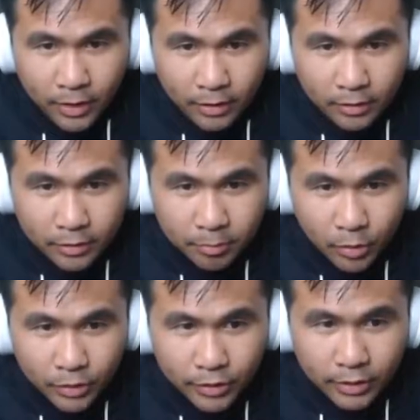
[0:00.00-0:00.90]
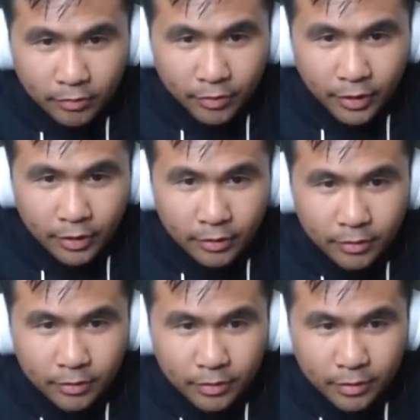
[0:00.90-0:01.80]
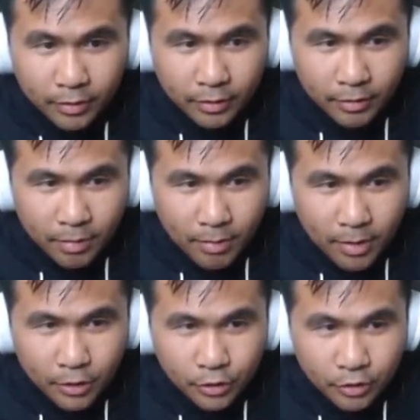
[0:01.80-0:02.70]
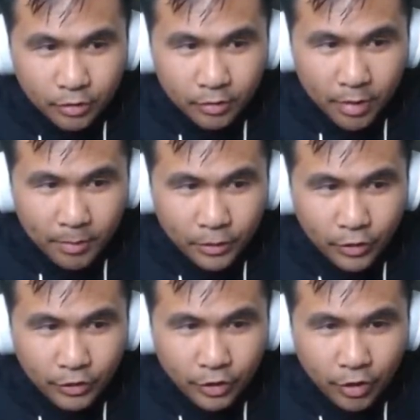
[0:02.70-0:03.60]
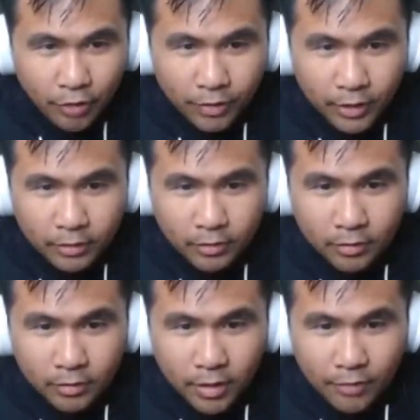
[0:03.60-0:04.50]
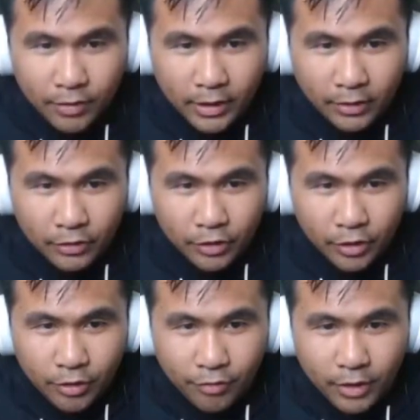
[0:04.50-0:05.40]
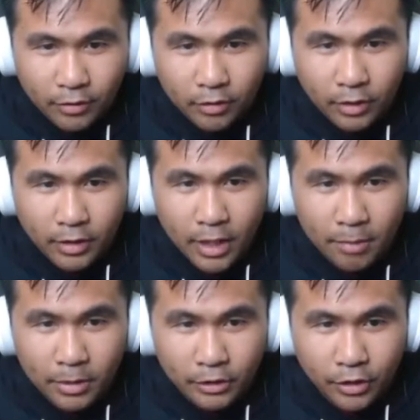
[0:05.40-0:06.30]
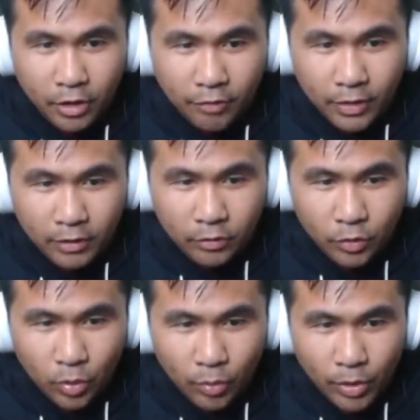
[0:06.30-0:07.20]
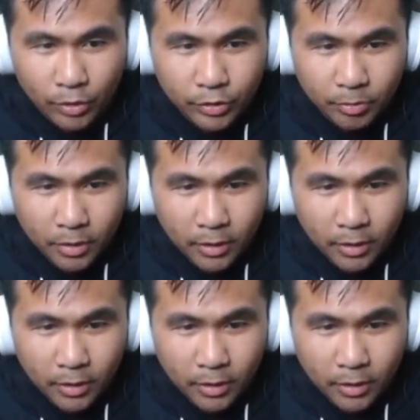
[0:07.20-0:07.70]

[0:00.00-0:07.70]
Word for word: there's more stuff in here. Yeah, sure. should. I bet you there's an artifact. I feel like there's an artifact. Look at that. I bet there's an artifact doorway or something.